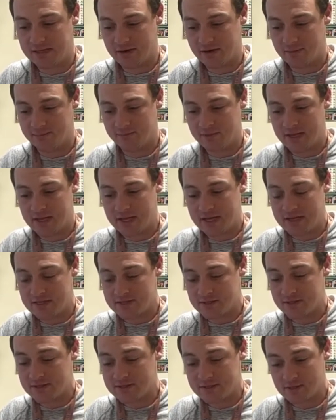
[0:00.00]
there.
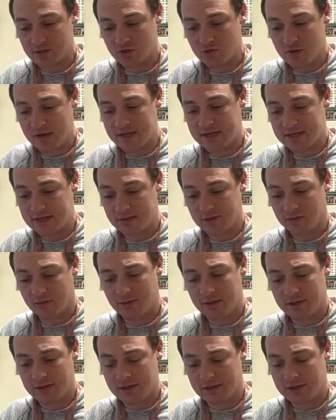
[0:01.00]
So this is a great deal.